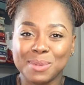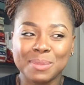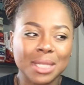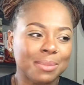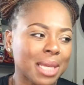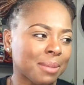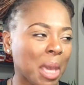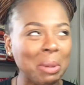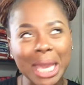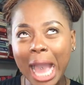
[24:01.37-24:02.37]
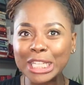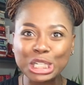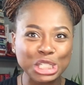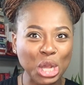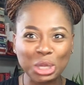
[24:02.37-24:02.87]
People keep telling me, oh my God,
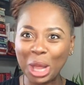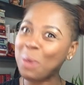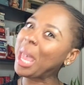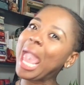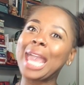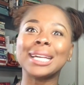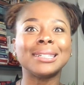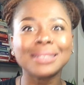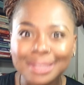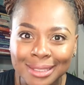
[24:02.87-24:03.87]
you're so going.